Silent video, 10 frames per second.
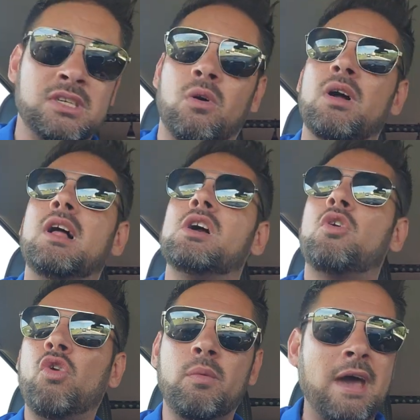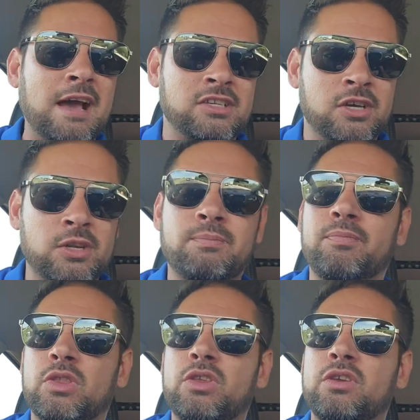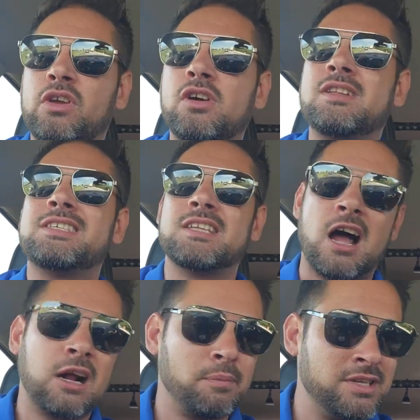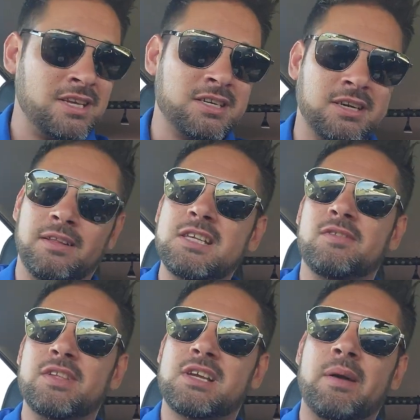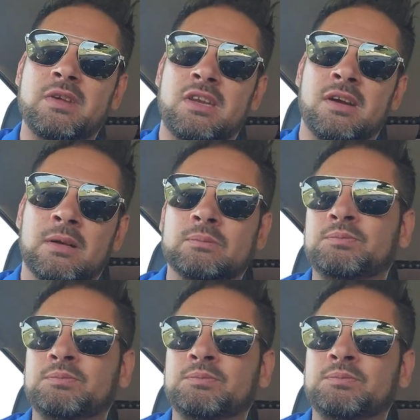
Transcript: So cornerback's a good stock position, at least for this coming year.